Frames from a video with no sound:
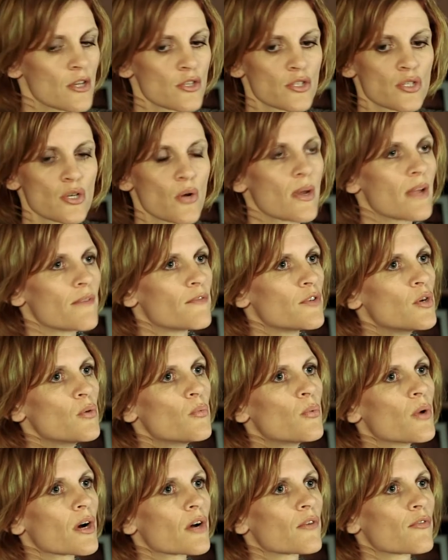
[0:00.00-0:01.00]
So if you
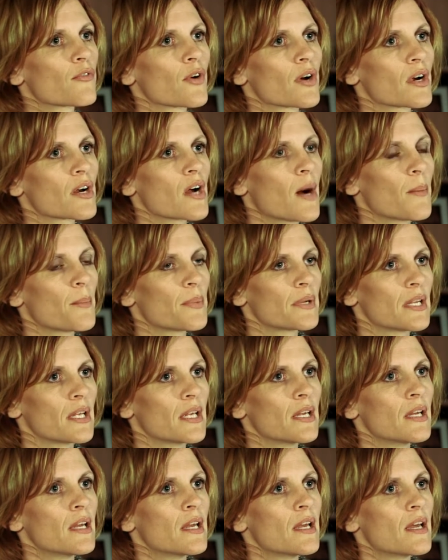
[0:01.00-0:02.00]
work for a
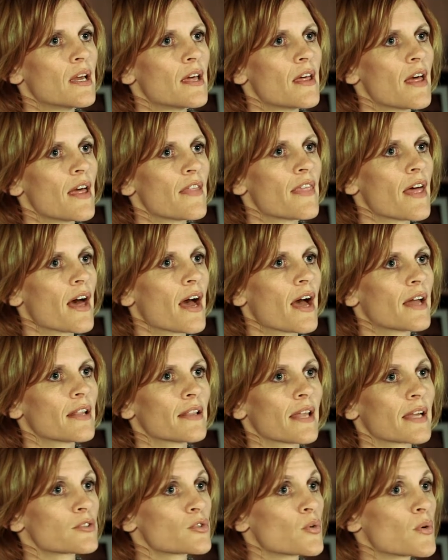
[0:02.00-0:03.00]
company that,
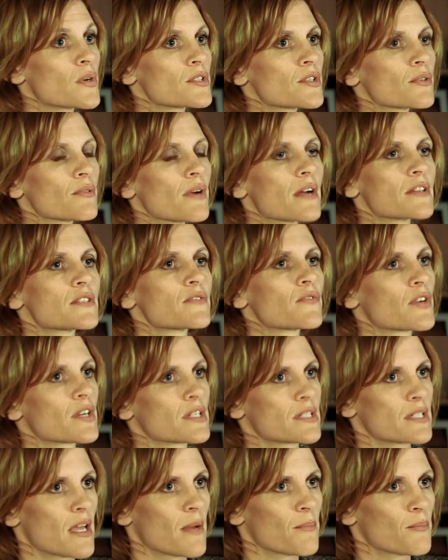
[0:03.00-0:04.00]
like Toys R Us, for
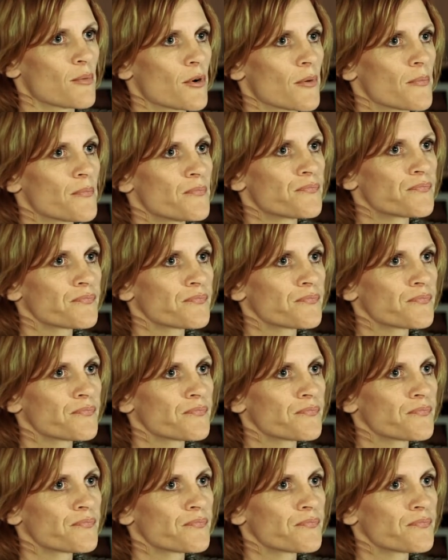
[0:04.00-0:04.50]
example,